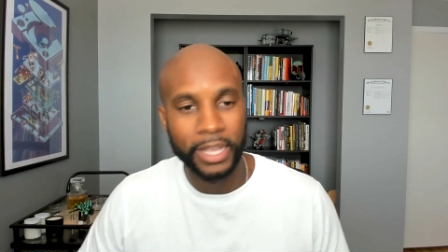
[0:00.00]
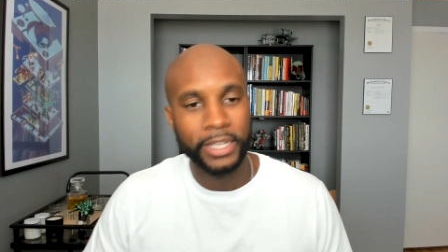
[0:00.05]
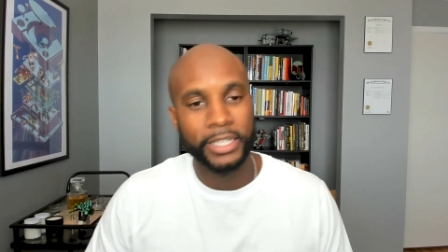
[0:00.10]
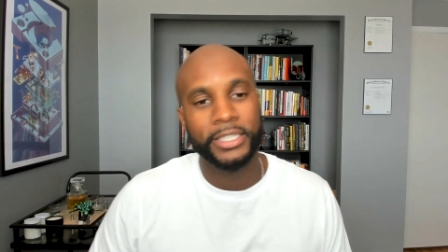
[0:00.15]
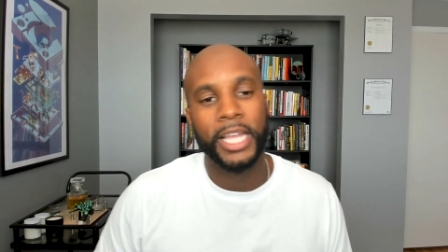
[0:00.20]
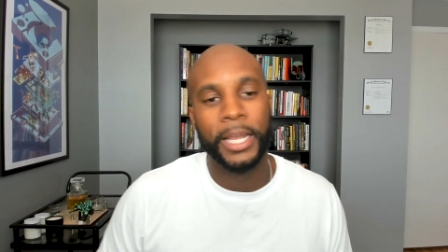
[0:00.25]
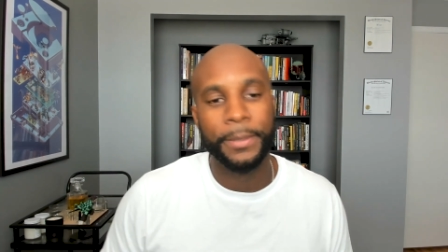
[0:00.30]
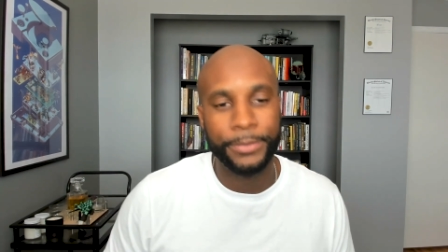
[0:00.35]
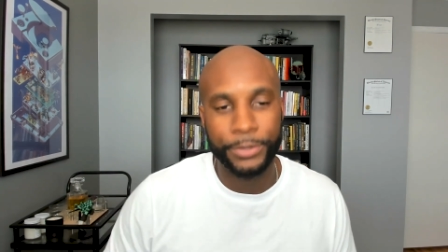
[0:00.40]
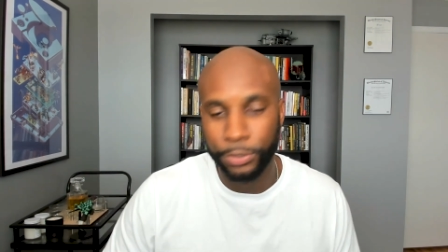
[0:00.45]

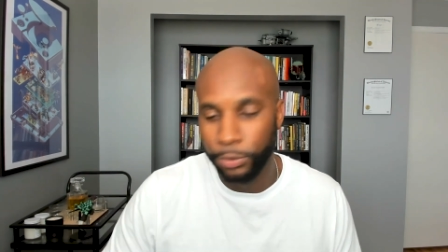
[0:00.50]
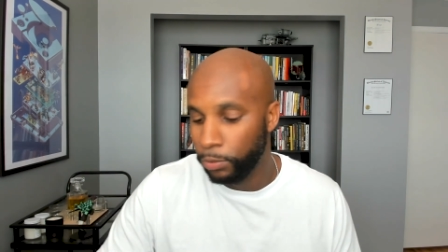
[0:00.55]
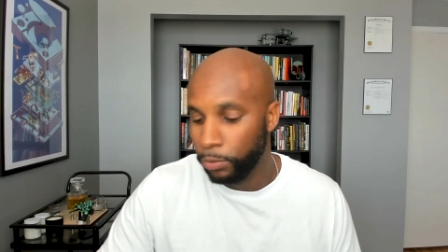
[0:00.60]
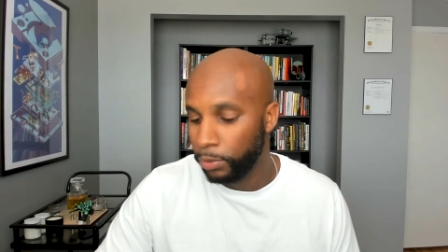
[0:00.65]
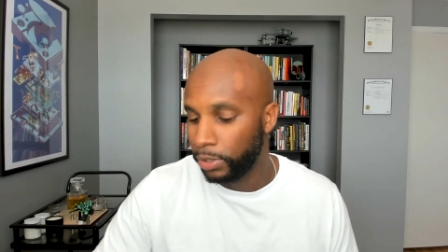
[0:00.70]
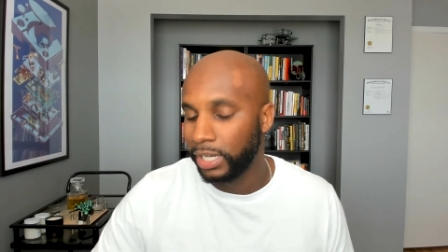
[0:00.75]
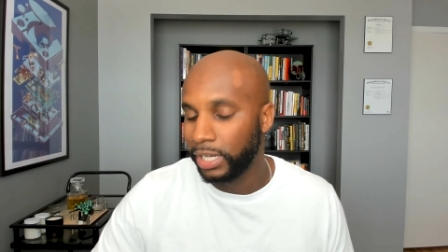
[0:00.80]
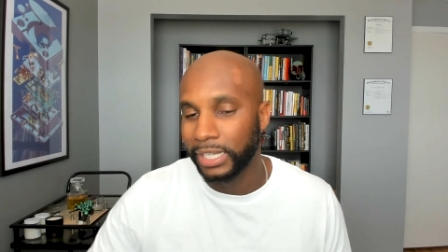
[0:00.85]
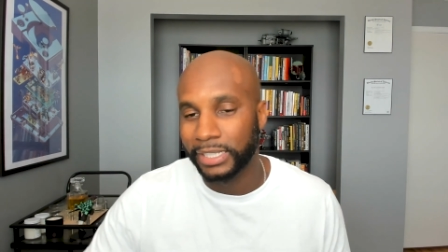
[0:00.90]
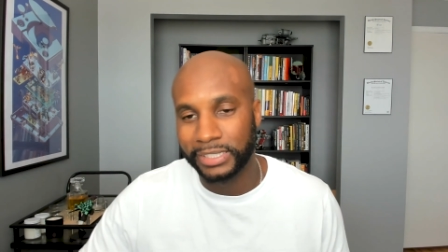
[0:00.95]
Step two,
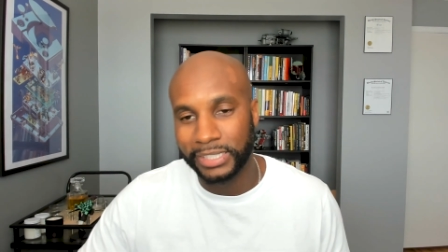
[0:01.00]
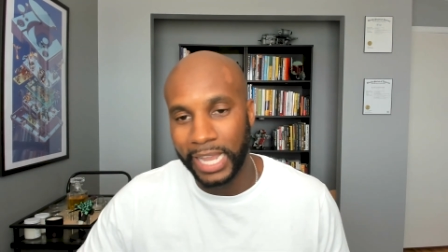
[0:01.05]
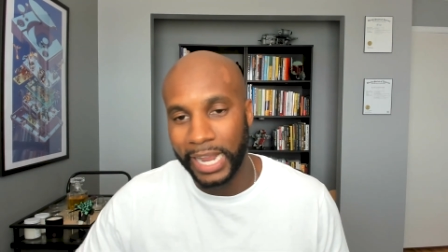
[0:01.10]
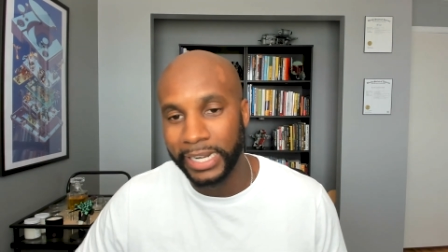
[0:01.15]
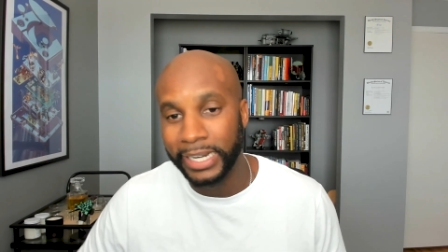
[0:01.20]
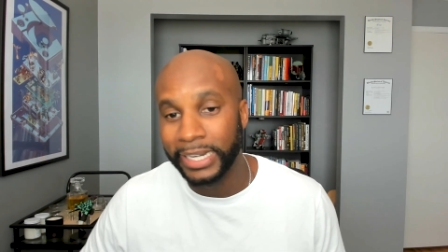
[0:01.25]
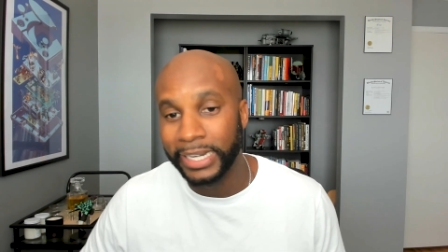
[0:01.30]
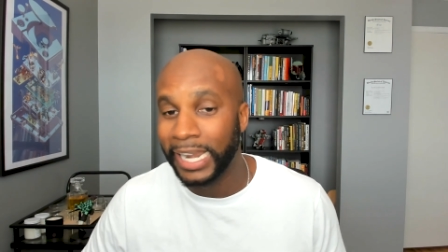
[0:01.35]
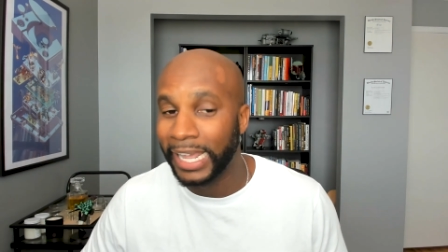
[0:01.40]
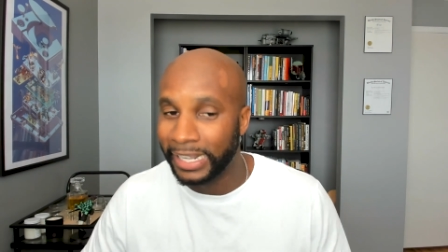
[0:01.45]
click sign
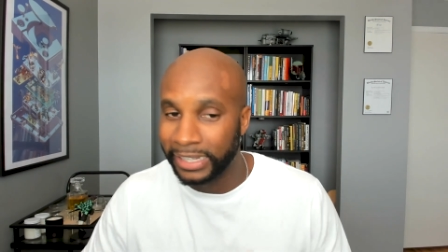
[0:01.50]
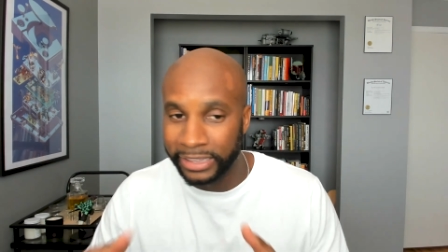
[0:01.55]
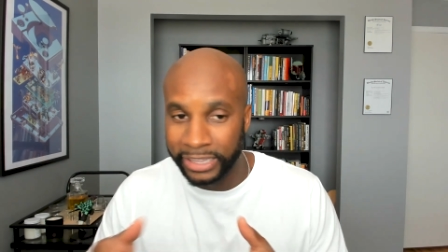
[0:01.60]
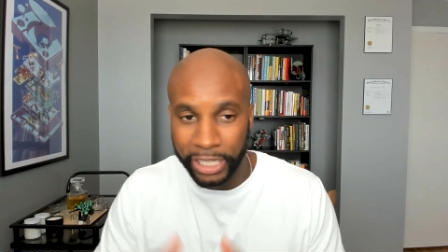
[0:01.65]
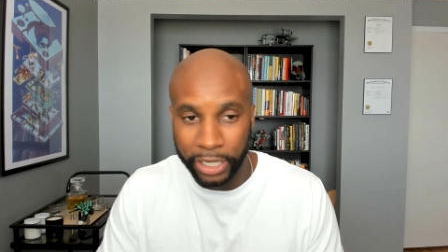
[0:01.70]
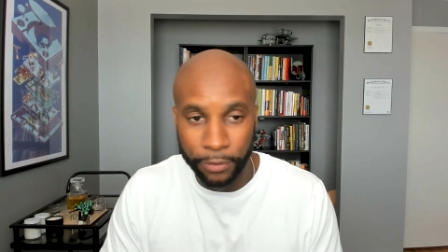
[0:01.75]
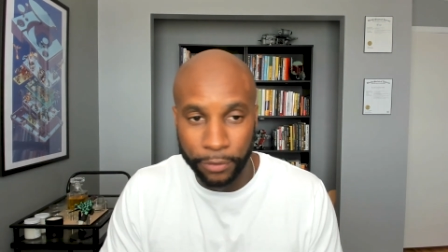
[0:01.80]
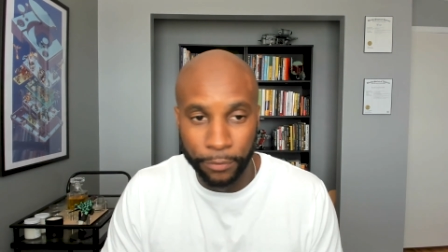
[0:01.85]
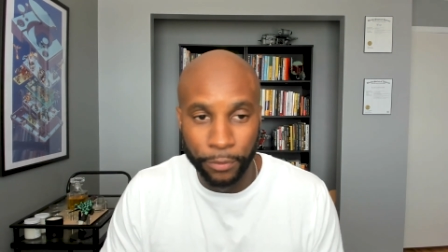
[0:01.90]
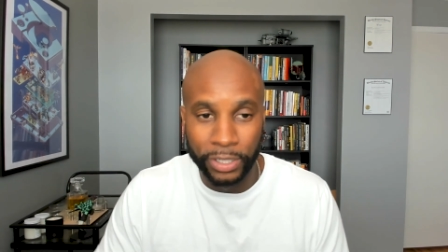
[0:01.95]
in, like
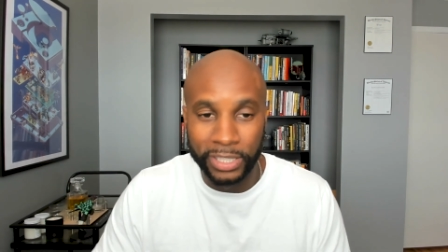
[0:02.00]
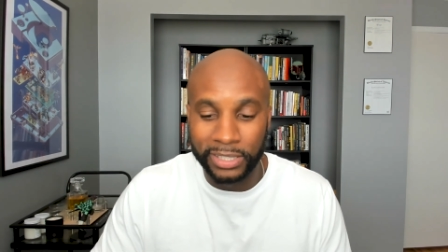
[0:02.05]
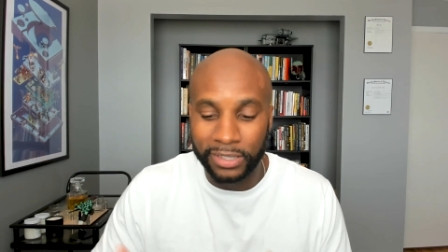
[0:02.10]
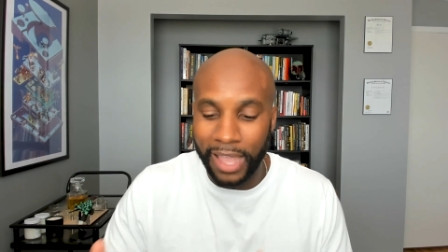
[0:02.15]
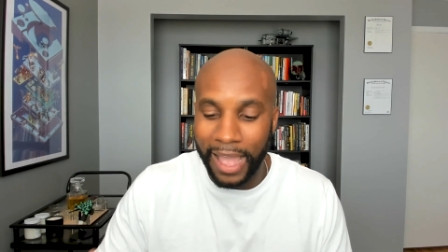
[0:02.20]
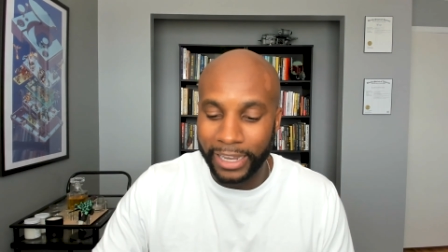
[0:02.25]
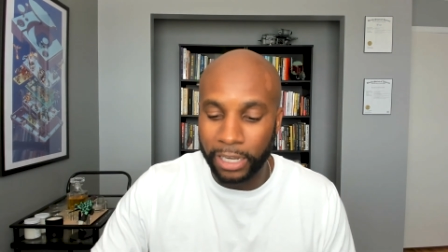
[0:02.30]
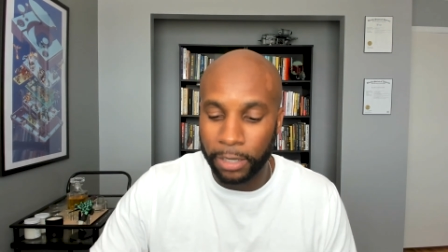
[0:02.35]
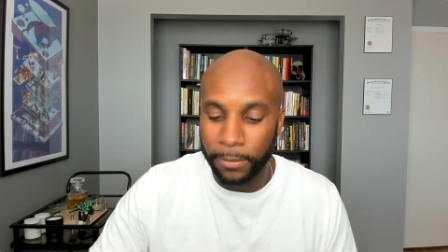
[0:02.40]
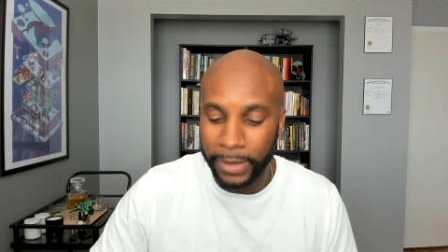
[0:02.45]
literally
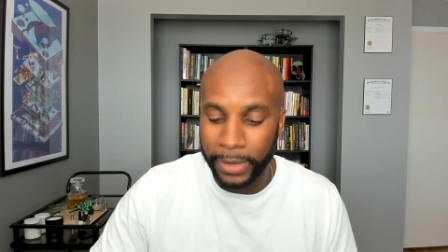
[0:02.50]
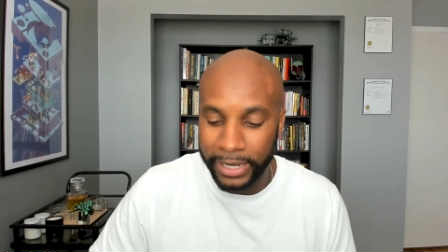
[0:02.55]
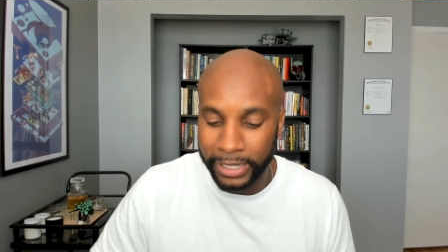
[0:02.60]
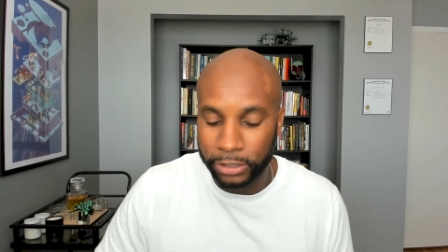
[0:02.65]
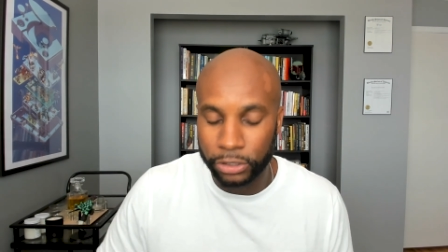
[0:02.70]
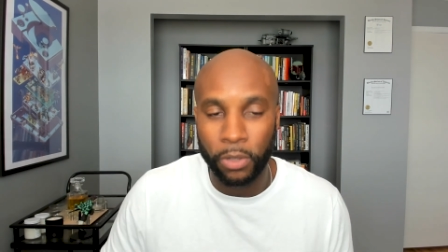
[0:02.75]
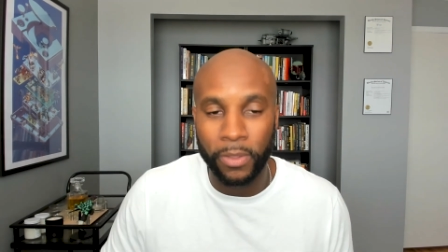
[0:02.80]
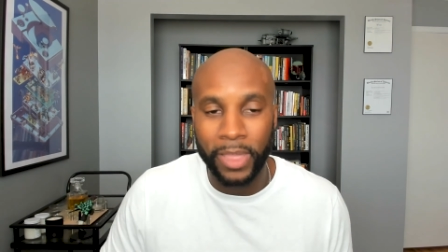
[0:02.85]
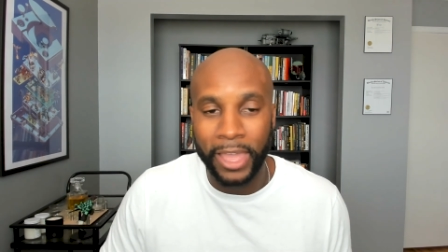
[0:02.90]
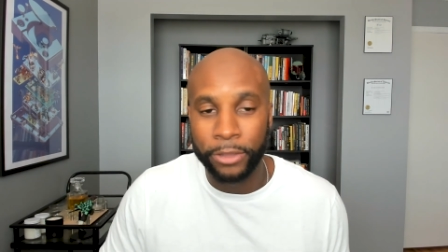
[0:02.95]
document it
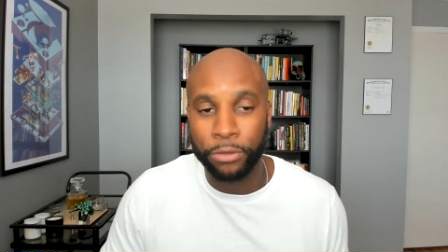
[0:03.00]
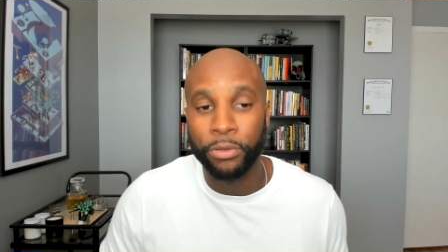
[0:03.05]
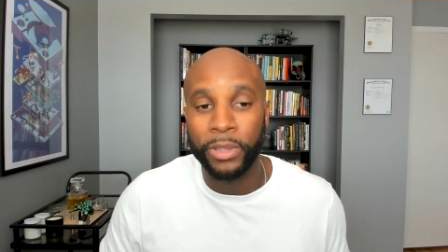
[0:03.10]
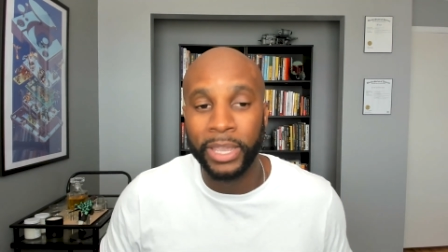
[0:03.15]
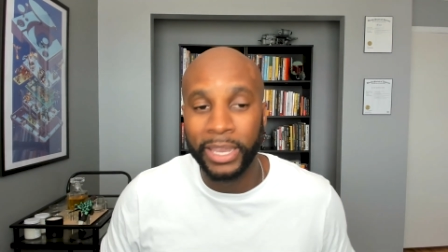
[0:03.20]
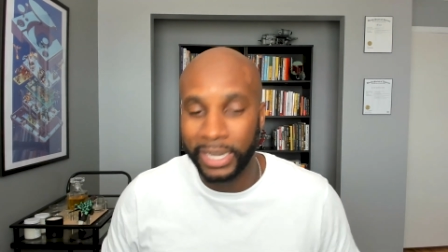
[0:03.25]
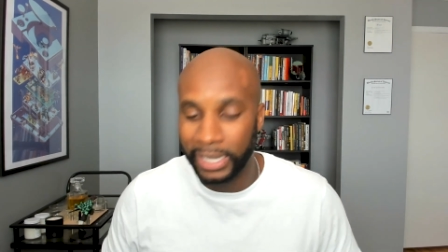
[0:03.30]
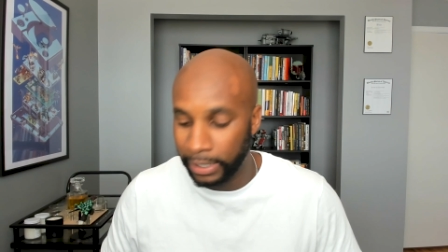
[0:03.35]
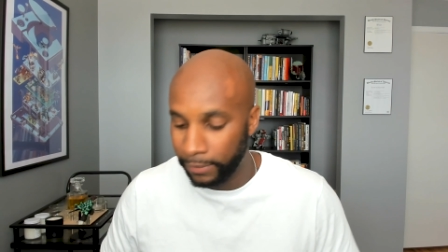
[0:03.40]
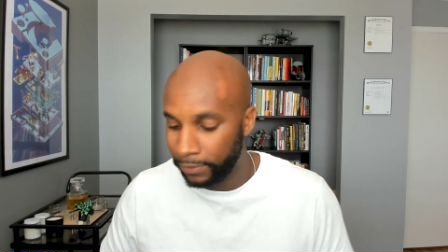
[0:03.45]
so that you can
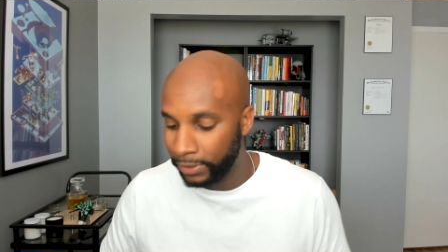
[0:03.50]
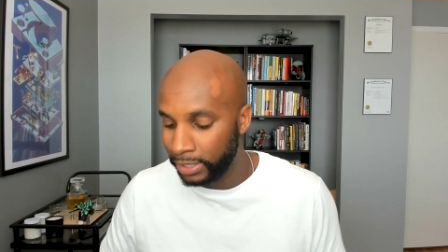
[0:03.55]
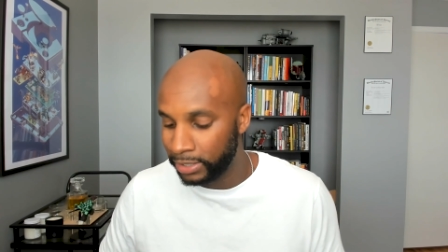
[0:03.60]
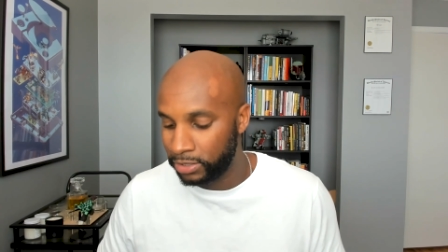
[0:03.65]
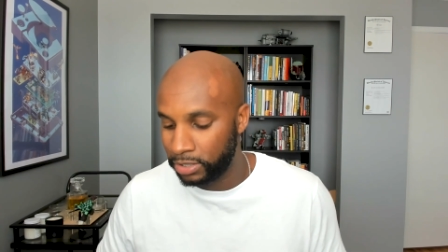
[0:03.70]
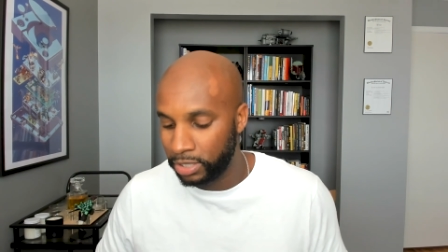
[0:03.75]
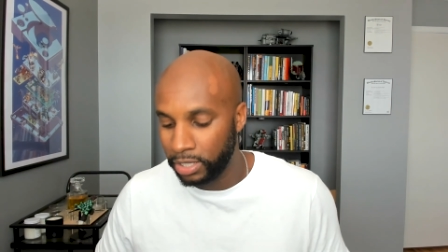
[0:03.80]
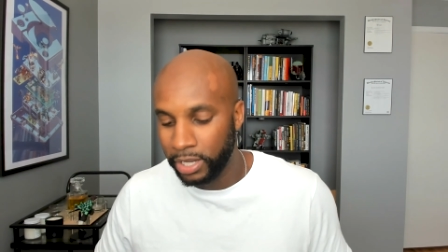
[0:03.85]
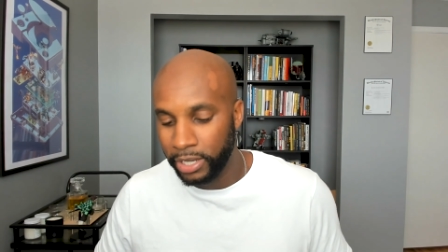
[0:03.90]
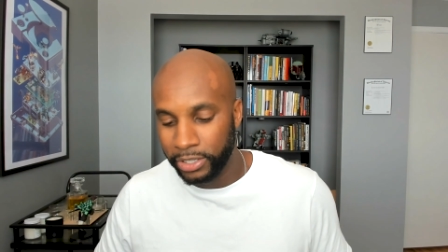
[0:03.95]
give this